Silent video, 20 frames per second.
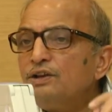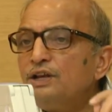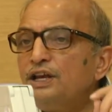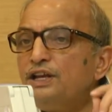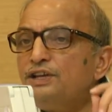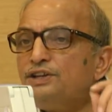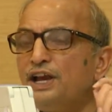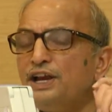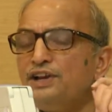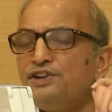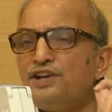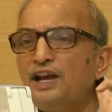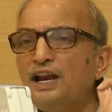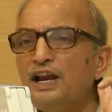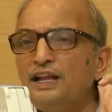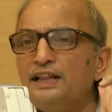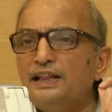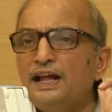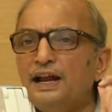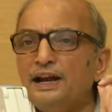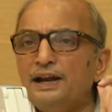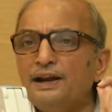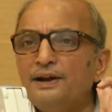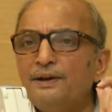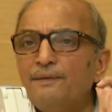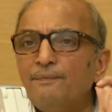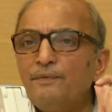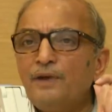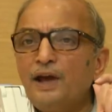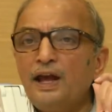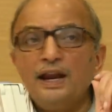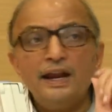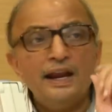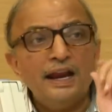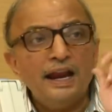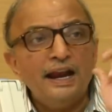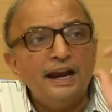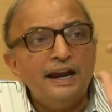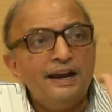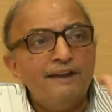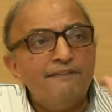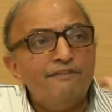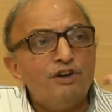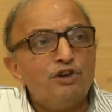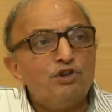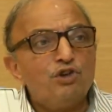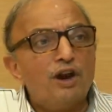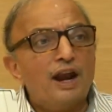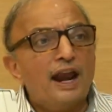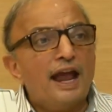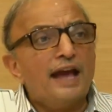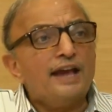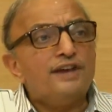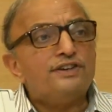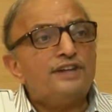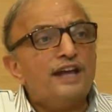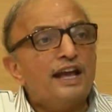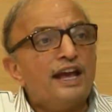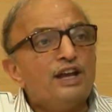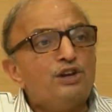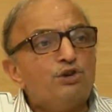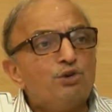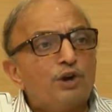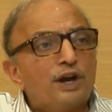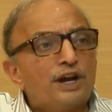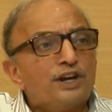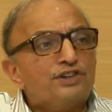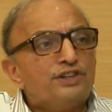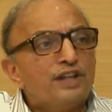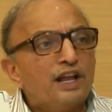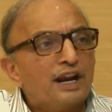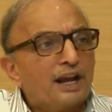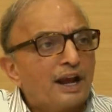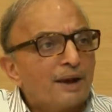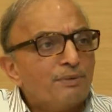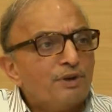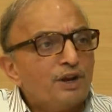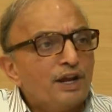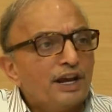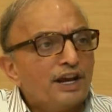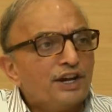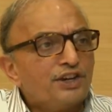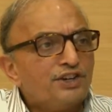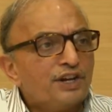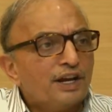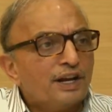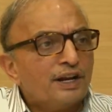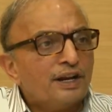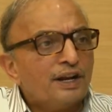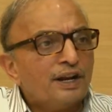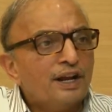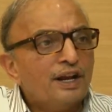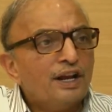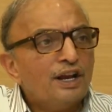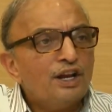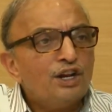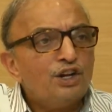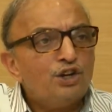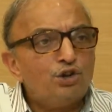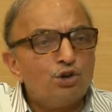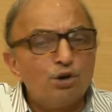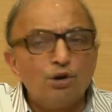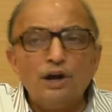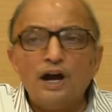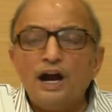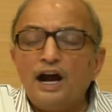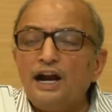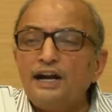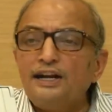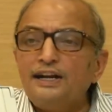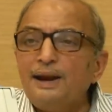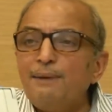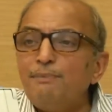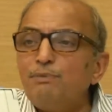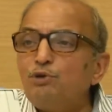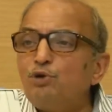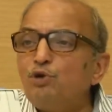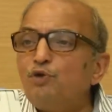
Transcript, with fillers: Essentially then, an individualized educational communication should attempt